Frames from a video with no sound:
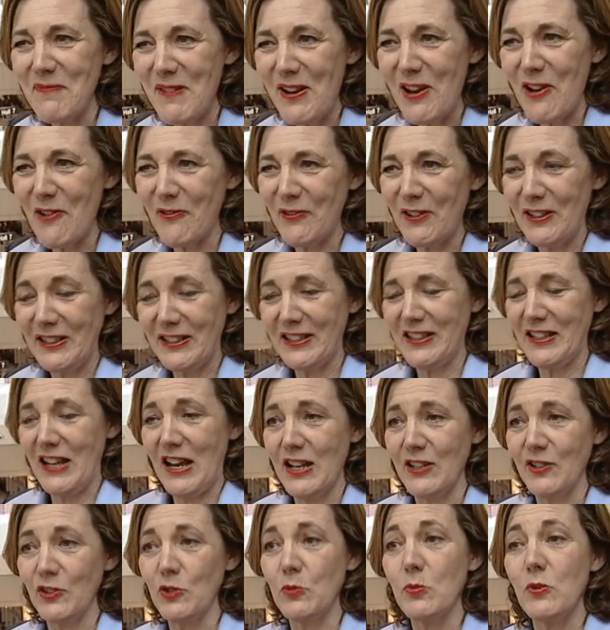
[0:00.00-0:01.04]
me off in
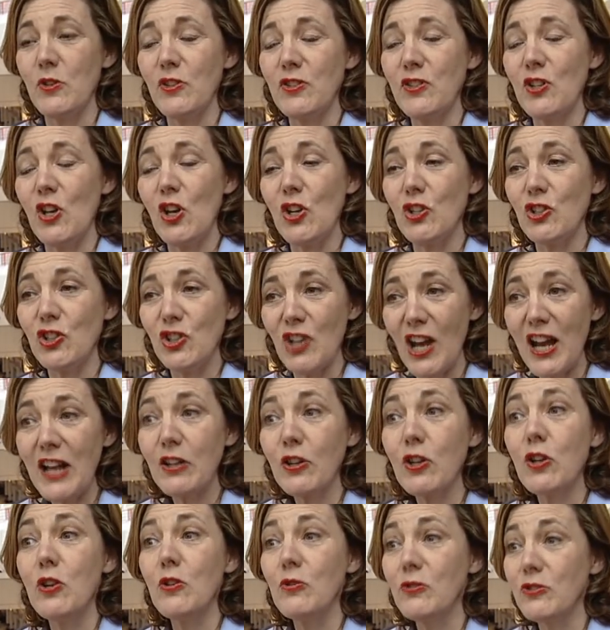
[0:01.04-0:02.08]
science was
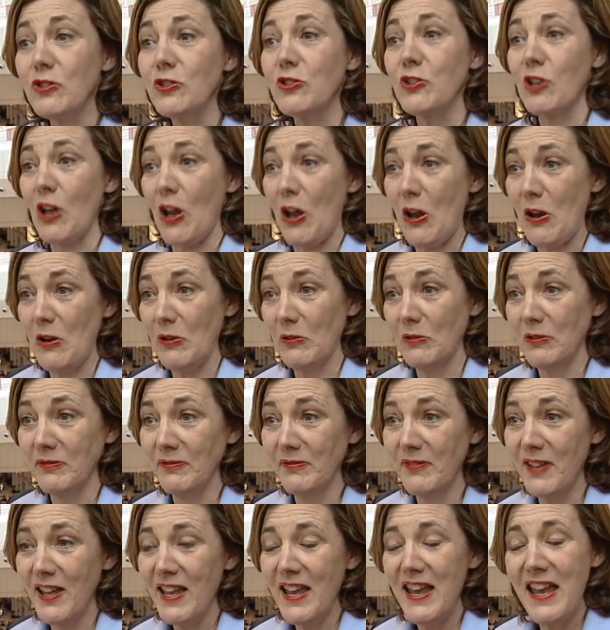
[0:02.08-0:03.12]
Jacques Cousteau.
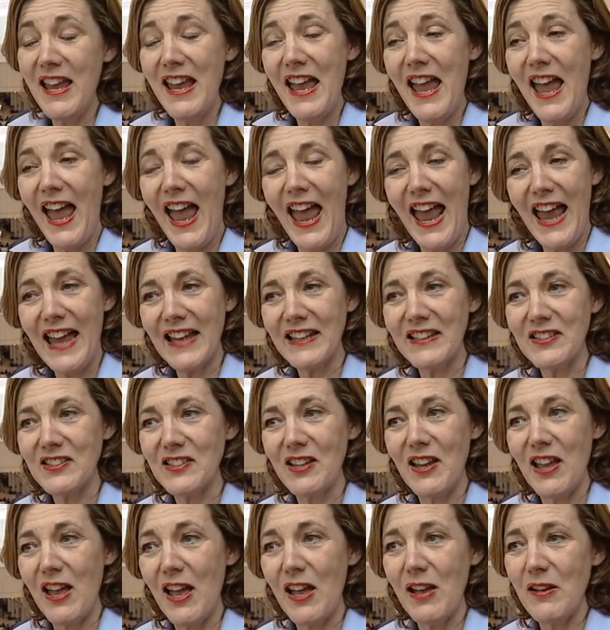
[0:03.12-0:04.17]
And
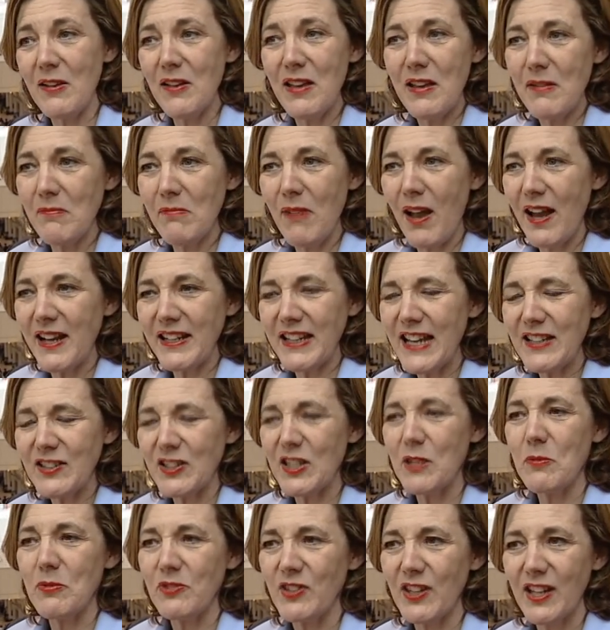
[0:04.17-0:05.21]
I guess
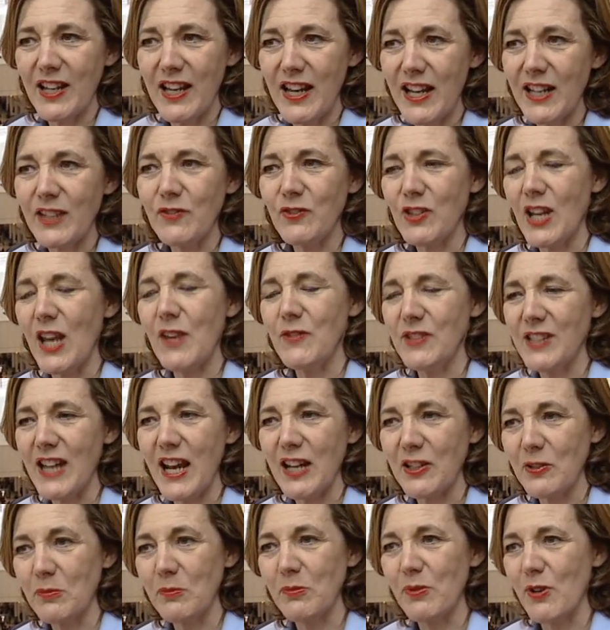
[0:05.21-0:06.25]
he was the kind of David
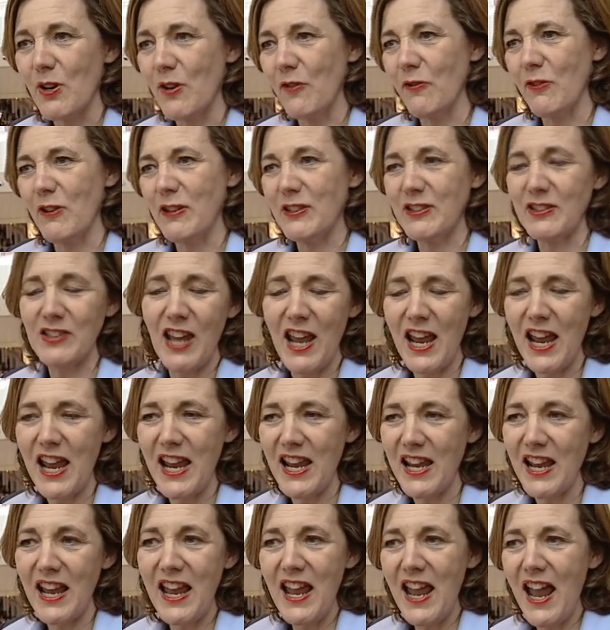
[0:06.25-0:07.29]
Attenborough of his
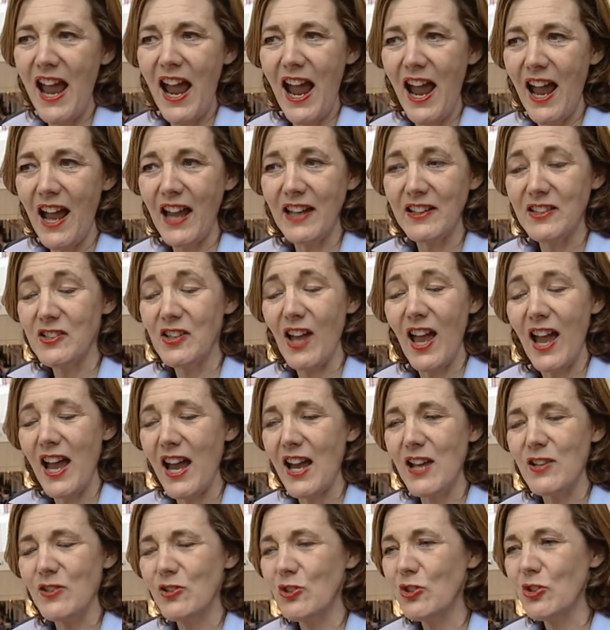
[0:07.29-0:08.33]
day. And
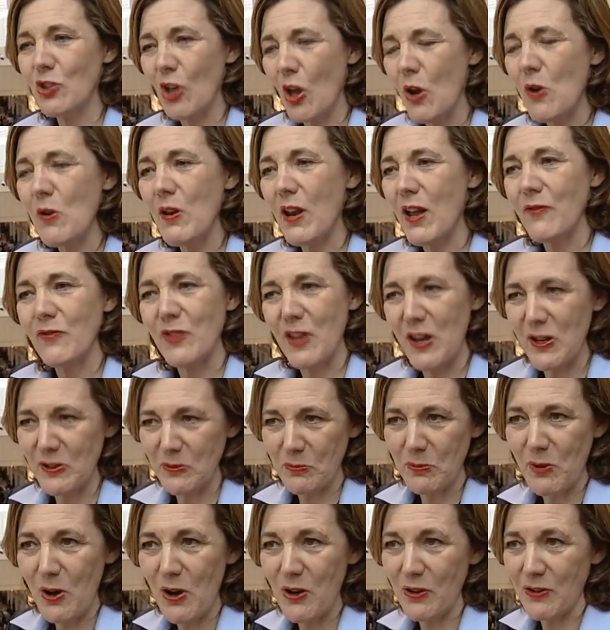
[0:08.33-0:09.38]
I so loved those
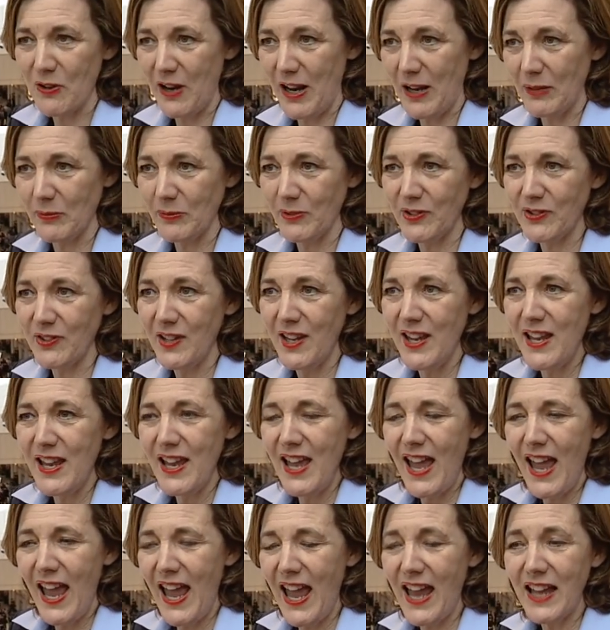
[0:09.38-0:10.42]
programs.
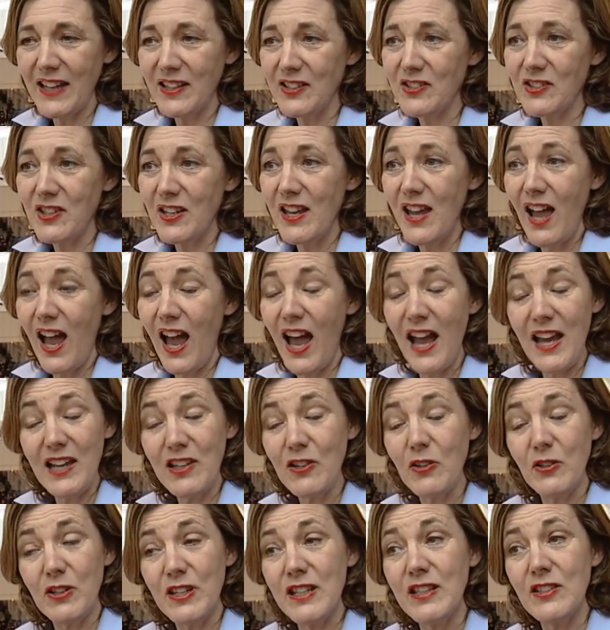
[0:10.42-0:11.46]
And I
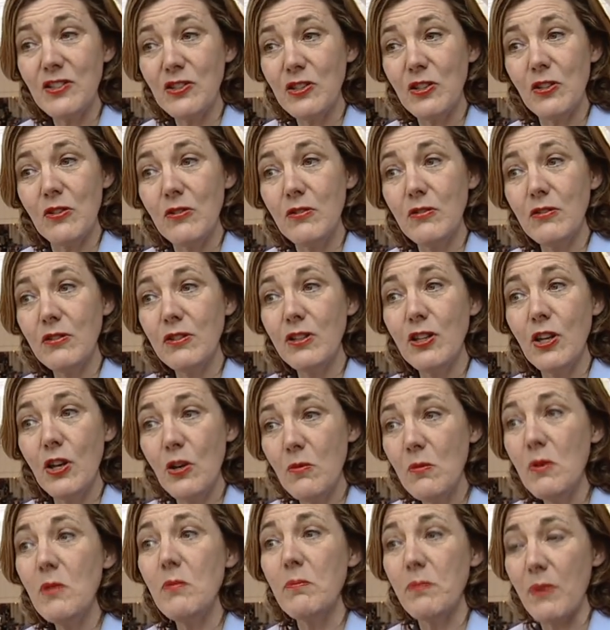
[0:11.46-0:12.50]
got into
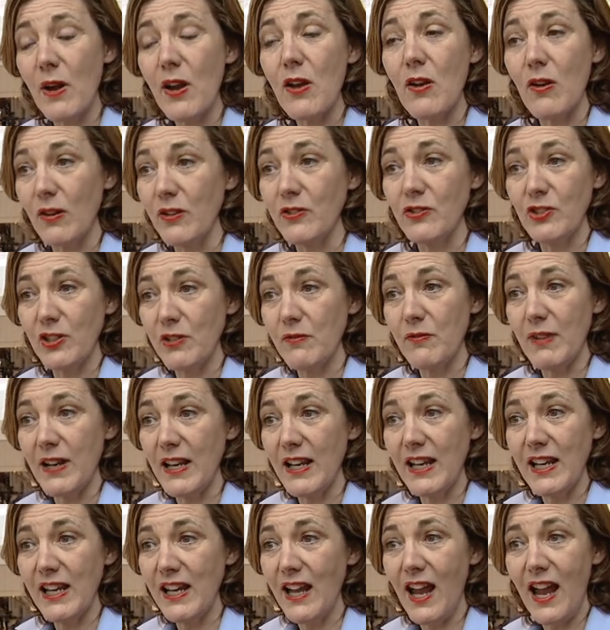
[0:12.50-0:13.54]
human biology,
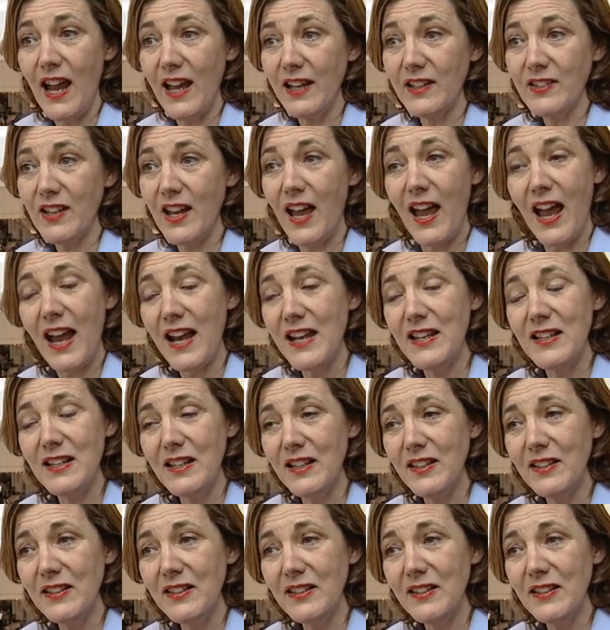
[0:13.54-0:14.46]
really, and I